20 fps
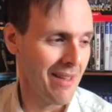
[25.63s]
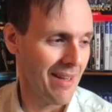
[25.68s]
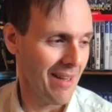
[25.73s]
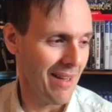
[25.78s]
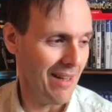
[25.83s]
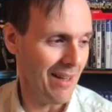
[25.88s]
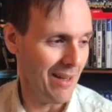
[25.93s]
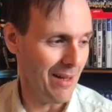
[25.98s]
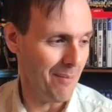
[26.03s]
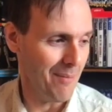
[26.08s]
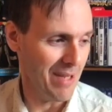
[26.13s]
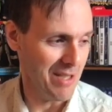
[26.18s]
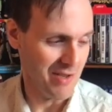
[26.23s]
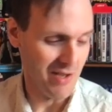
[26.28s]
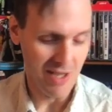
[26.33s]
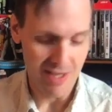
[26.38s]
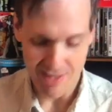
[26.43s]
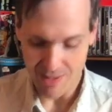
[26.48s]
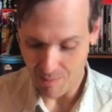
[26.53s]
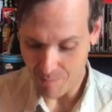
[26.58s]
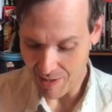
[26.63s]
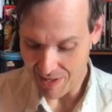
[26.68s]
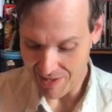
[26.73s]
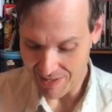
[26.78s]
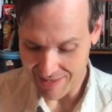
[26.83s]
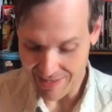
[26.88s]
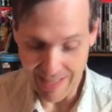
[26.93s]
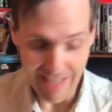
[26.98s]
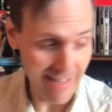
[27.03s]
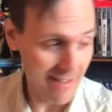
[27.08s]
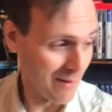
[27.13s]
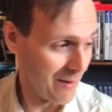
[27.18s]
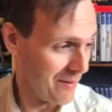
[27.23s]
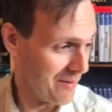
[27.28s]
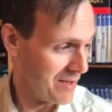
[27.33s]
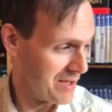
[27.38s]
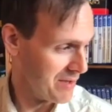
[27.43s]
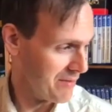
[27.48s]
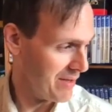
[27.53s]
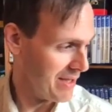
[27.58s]
As you can tell by the title of
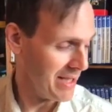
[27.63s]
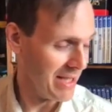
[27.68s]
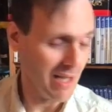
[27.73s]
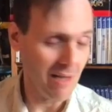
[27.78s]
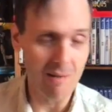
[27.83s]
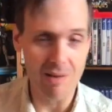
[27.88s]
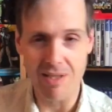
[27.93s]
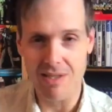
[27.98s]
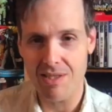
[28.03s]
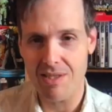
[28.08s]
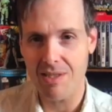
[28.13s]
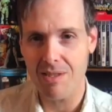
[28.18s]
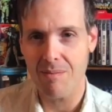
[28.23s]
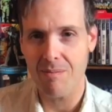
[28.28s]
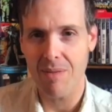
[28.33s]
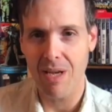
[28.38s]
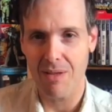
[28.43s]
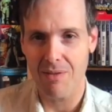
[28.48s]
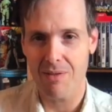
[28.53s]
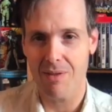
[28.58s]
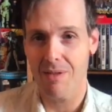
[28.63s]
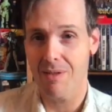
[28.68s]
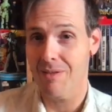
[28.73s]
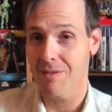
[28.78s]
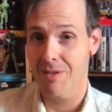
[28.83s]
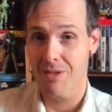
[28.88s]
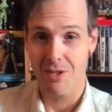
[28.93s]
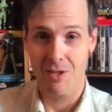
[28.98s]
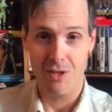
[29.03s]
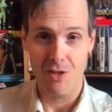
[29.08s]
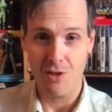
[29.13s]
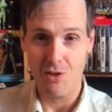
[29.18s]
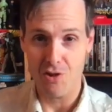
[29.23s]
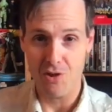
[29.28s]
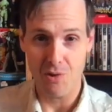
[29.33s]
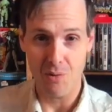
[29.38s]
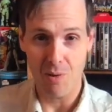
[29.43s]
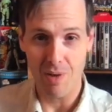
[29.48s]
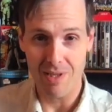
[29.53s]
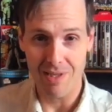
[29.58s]
this video, it's about the
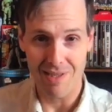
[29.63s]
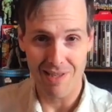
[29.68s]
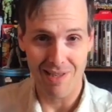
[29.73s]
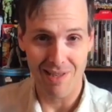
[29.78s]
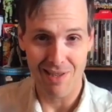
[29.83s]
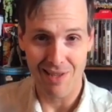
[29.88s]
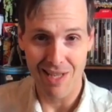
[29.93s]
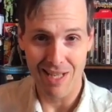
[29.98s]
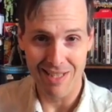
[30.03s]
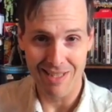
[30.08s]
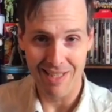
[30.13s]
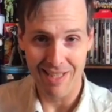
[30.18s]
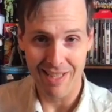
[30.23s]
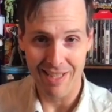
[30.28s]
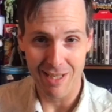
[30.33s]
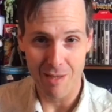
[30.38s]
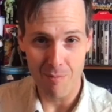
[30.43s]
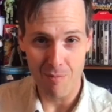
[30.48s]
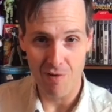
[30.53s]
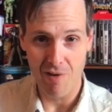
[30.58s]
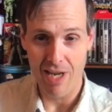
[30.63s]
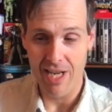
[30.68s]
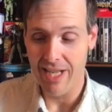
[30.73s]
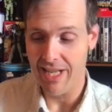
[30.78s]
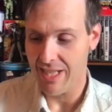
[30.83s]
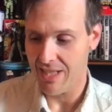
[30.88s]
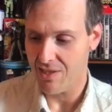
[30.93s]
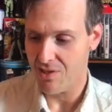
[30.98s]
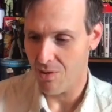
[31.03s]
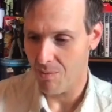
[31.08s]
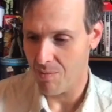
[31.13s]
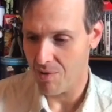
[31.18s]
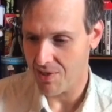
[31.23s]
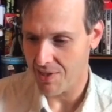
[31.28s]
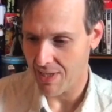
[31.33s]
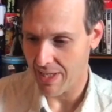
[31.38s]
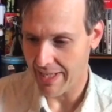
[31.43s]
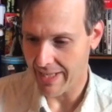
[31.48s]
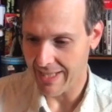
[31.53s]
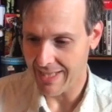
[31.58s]
joys of collecting and upgrading. It's almost
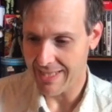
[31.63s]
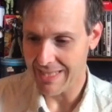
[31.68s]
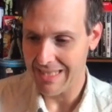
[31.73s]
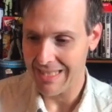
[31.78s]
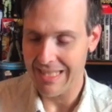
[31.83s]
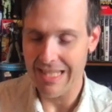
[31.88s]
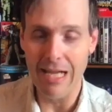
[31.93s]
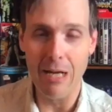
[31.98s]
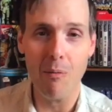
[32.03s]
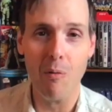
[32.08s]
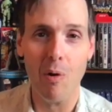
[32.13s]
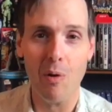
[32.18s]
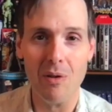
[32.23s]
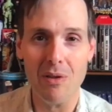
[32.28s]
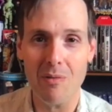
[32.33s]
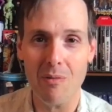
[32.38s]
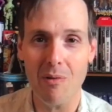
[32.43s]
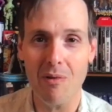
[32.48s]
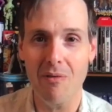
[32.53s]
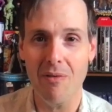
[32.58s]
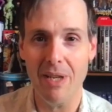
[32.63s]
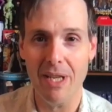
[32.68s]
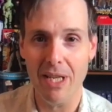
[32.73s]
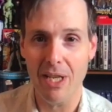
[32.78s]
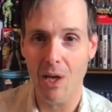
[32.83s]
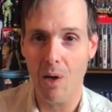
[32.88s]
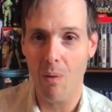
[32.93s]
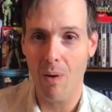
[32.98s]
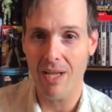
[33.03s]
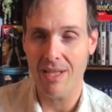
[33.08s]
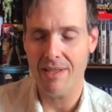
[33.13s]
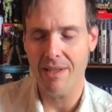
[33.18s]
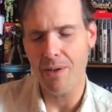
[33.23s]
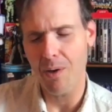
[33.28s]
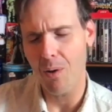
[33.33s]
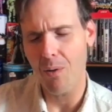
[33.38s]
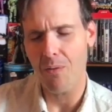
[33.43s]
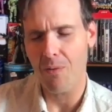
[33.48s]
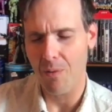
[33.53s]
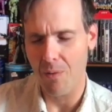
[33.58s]
like a sequel to a video I did
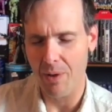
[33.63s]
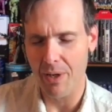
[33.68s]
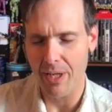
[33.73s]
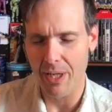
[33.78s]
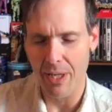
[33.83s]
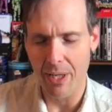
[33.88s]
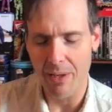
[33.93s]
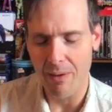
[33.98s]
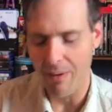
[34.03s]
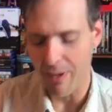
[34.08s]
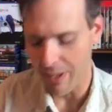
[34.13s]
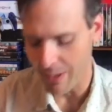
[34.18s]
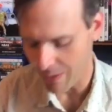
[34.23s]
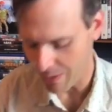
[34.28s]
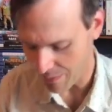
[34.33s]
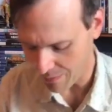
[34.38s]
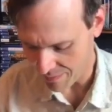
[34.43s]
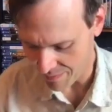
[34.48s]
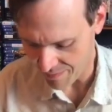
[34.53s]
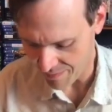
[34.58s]
over a year ago.